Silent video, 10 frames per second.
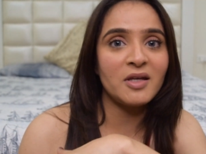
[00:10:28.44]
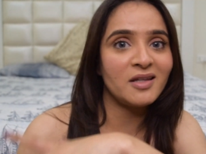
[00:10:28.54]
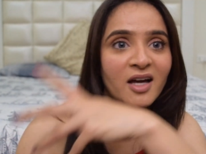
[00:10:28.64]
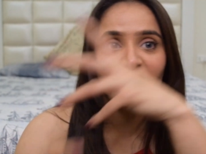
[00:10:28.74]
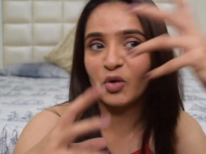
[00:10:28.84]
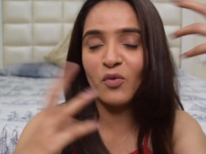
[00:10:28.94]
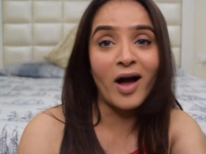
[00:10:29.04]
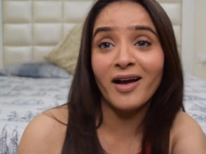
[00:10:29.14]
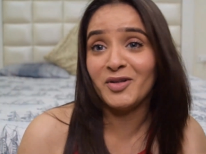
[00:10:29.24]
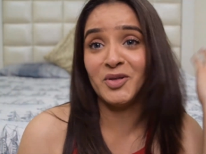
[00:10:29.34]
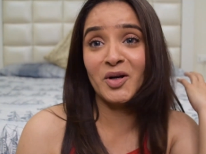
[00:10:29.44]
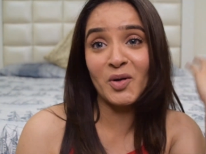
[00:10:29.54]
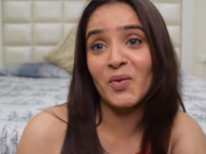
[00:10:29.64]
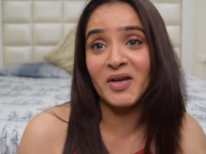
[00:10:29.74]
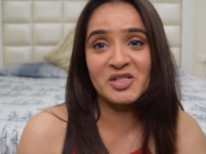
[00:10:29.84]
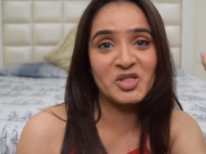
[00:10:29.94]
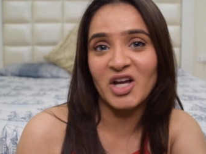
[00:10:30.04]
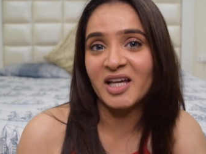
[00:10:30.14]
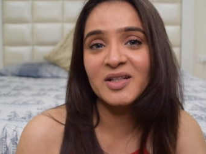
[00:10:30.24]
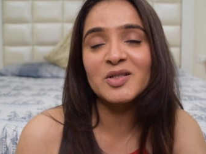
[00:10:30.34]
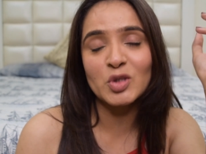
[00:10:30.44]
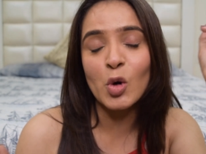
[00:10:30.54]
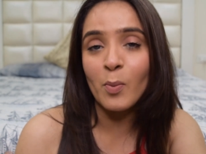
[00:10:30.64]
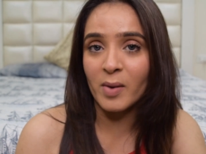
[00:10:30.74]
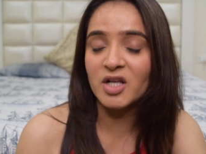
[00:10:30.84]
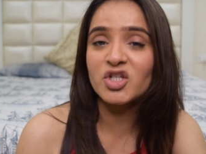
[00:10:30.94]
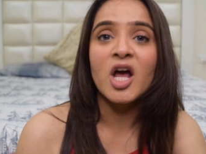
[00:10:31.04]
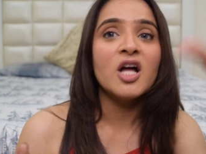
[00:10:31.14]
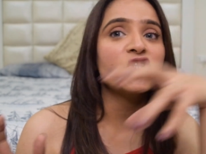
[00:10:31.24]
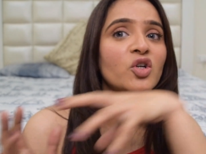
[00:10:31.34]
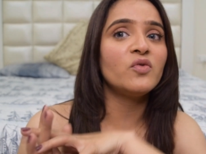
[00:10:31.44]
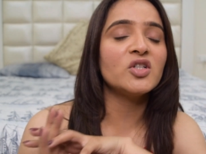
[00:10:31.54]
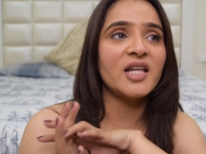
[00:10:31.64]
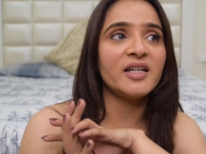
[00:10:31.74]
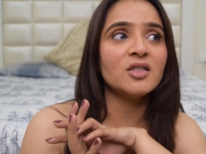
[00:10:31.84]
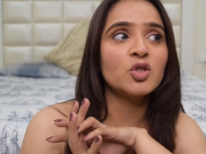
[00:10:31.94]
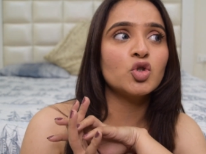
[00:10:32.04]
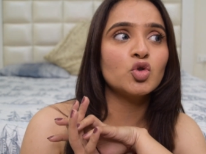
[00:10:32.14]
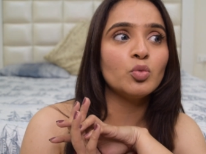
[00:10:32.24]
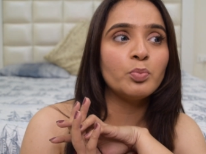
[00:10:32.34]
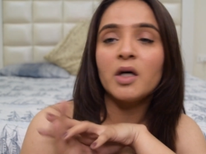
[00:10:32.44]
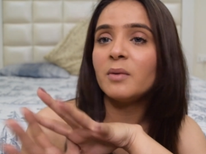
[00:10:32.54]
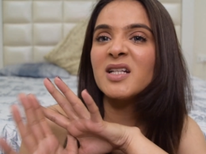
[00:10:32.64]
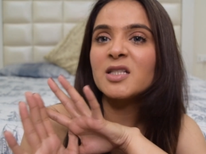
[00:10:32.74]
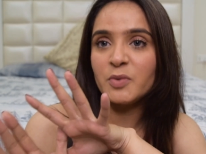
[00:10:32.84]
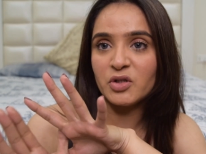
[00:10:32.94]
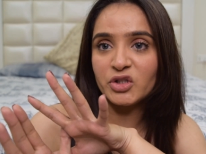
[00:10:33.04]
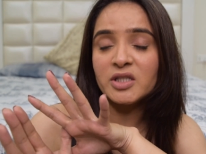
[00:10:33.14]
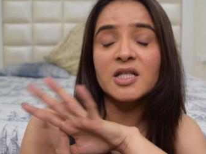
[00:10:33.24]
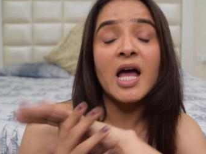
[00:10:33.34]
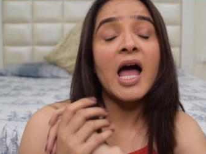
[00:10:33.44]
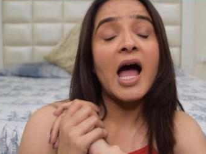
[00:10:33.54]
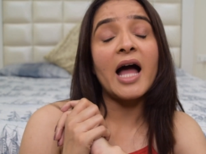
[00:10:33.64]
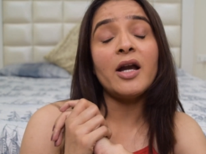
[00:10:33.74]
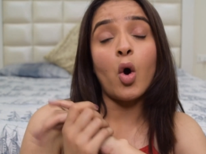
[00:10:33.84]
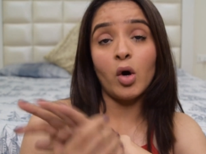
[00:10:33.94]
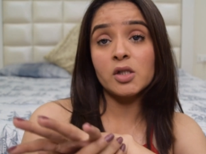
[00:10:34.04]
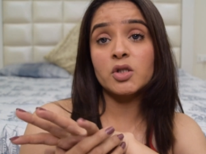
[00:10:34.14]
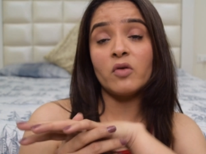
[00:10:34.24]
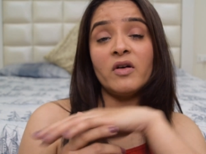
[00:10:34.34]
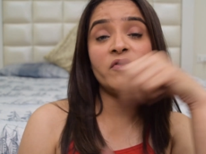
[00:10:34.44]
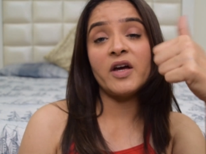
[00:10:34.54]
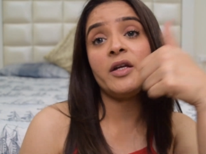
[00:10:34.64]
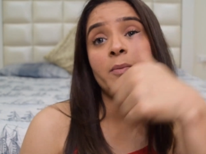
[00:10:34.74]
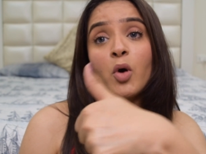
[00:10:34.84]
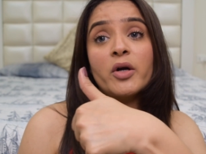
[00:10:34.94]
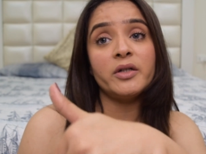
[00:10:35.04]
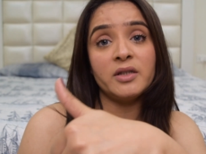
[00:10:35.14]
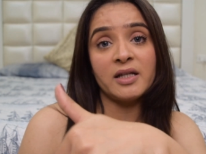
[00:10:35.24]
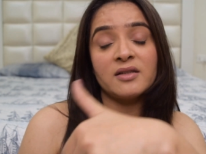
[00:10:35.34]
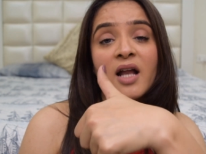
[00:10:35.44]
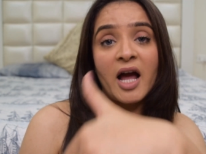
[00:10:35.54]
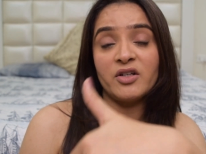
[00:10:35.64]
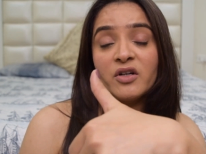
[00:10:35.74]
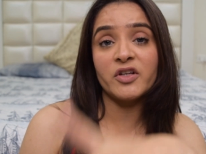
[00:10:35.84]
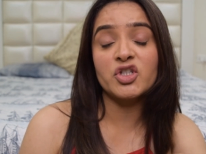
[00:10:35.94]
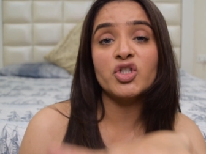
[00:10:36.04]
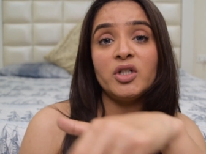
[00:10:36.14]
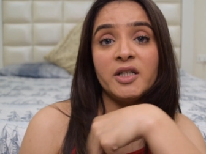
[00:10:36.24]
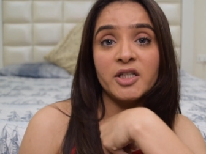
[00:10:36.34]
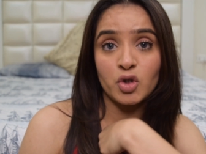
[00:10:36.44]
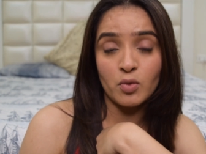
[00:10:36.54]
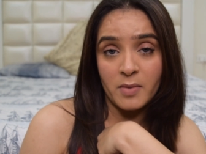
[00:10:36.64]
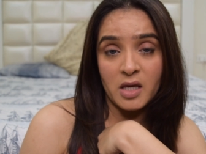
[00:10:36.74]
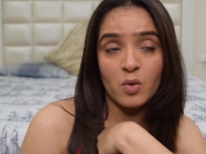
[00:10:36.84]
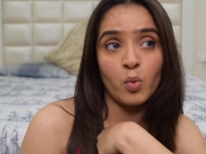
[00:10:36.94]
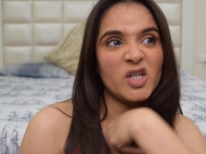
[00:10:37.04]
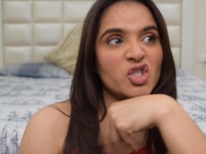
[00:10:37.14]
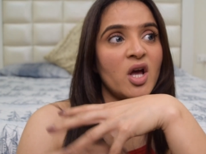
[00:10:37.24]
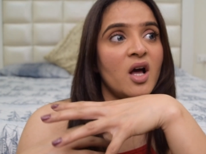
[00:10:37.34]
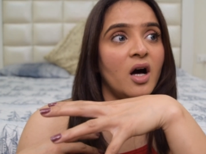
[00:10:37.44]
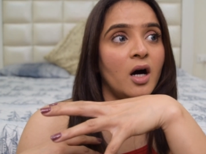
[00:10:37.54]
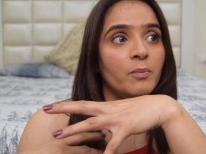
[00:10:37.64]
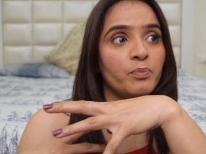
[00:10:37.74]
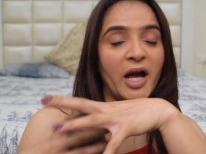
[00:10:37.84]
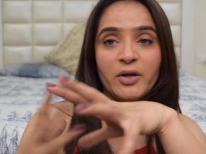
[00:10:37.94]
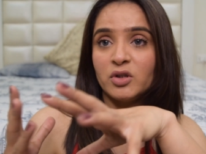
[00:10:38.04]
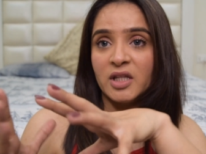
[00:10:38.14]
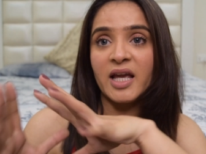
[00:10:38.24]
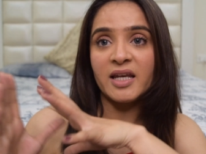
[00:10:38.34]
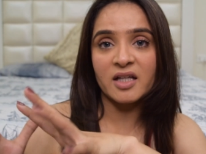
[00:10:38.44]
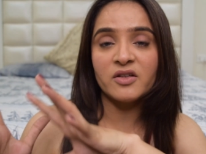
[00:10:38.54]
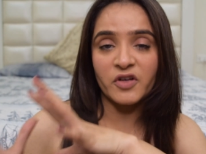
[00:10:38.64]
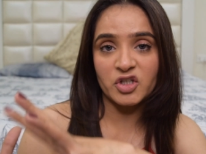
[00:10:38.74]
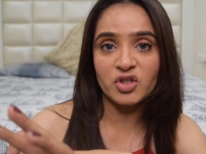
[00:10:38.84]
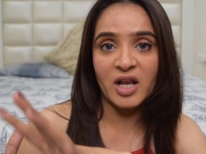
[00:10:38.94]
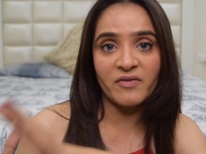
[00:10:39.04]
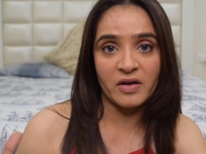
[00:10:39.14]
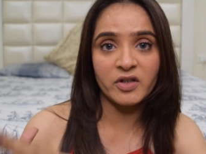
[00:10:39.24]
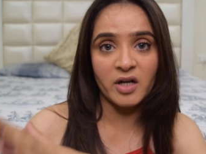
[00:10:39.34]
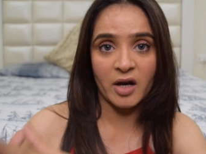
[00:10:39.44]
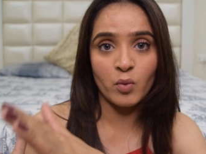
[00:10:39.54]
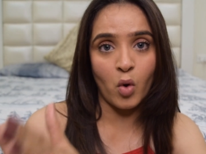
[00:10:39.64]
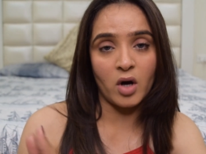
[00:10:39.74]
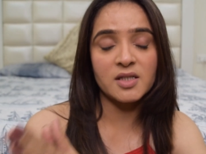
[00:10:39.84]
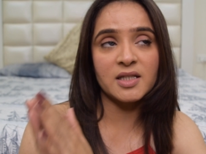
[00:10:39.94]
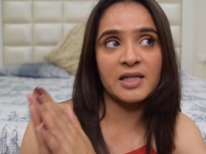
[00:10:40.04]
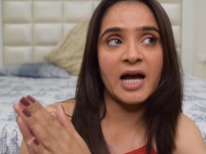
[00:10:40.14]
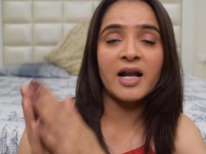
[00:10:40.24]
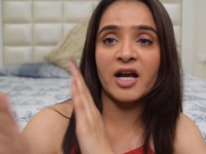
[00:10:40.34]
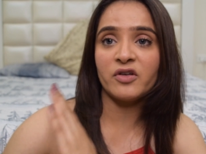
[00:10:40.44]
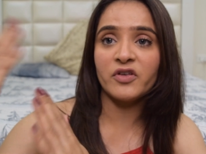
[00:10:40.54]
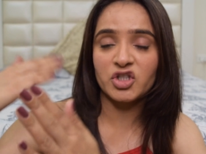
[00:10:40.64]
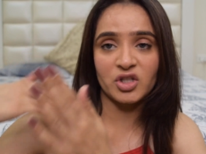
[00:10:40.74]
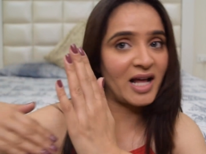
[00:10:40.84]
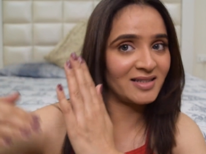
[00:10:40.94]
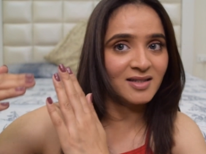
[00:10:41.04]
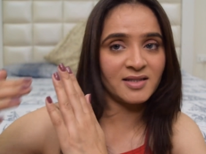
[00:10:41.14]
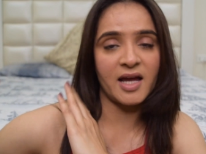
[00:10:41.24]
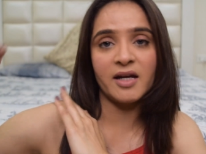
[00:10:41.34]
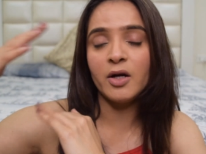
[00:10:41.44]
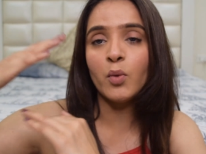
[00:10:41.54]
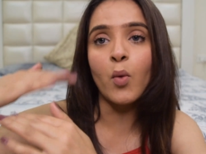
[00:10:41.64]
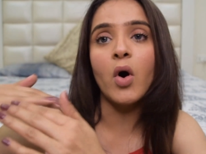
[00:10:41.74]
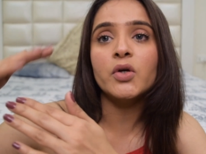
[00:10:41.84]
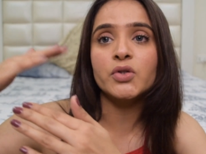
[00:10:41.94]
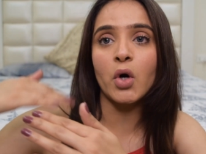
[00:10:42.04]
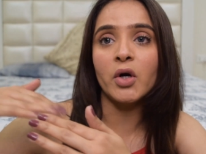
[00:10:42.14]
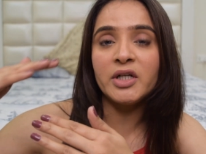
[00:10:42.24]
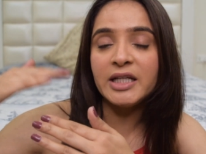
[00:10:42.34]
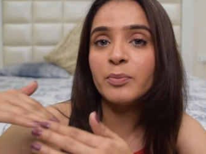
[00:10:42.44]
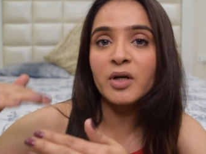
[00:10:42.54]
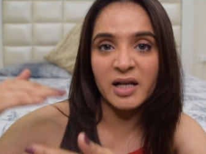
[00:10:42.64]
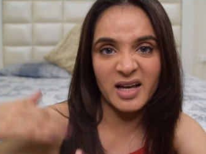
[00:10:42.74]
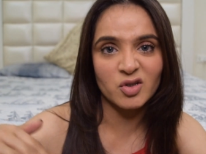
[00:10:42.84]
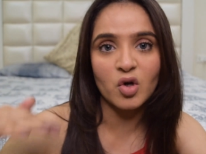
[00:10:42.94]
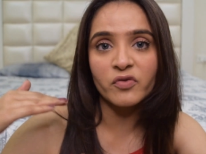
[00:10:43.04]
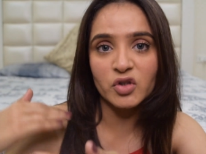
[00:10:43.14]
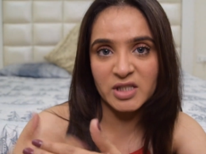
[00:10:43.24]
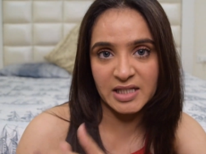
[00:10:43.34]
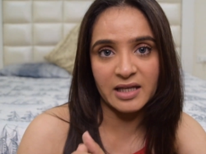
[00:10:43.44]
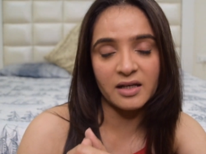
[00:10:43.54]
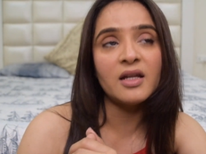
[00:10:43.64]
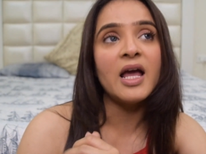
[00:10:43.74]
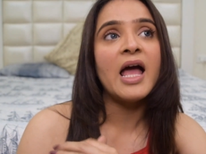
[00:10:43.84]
me that why are you glowing and shining so much. So it was like a superb experience. And also one very important thing that HydraFacial did to me, which I don't think any other facial have ever done, was that HydraFacial, as I said, it works on deeper layers of your skin,